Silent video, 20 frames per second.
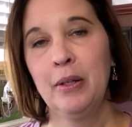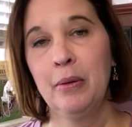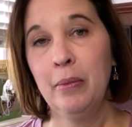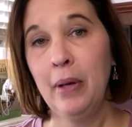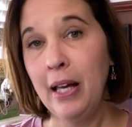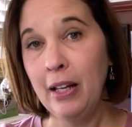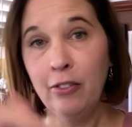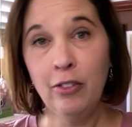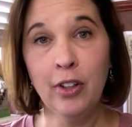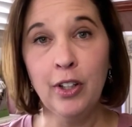
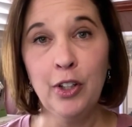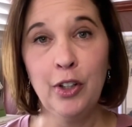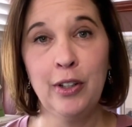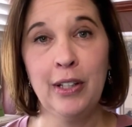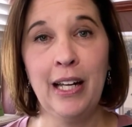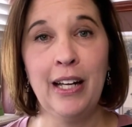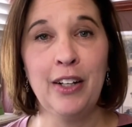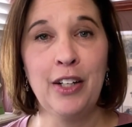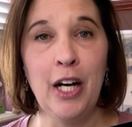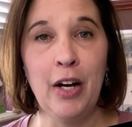And really, you could
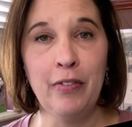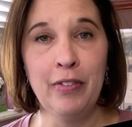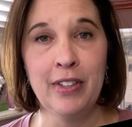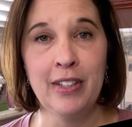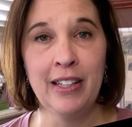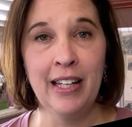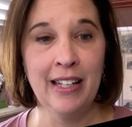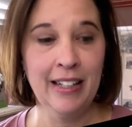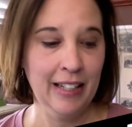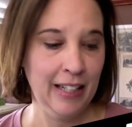add coffee to
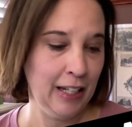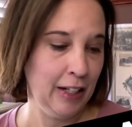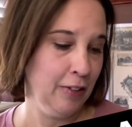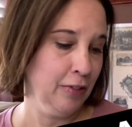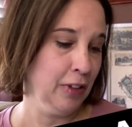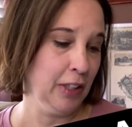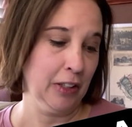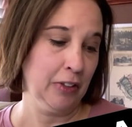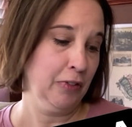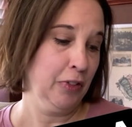that day,
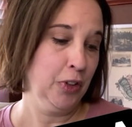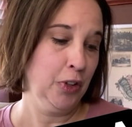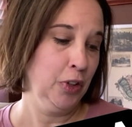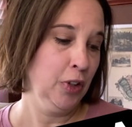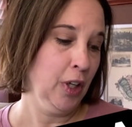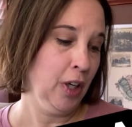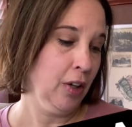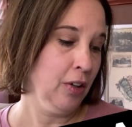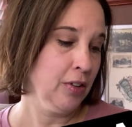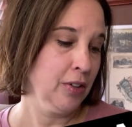like for
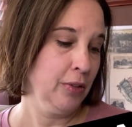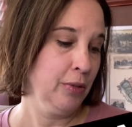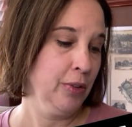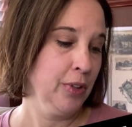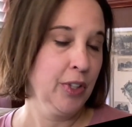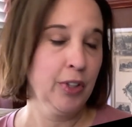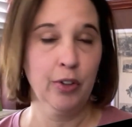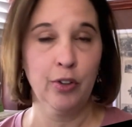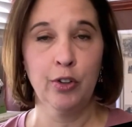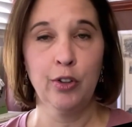$2, and you're
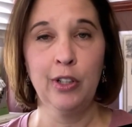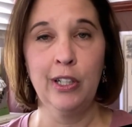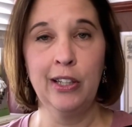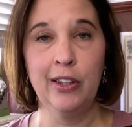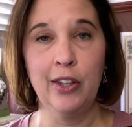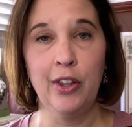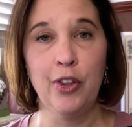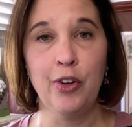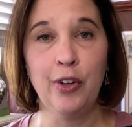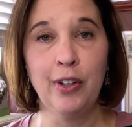still underneath the
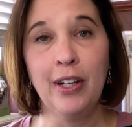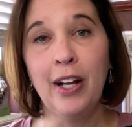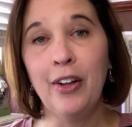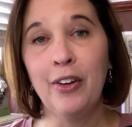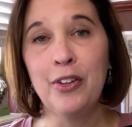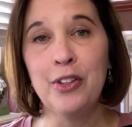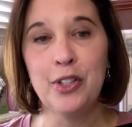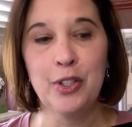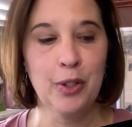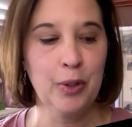
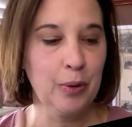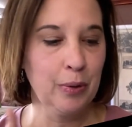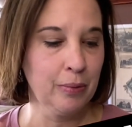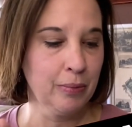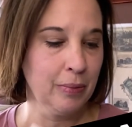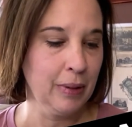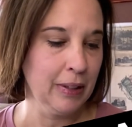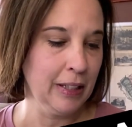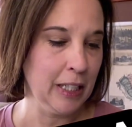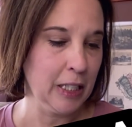$30, so
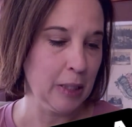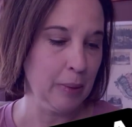that's a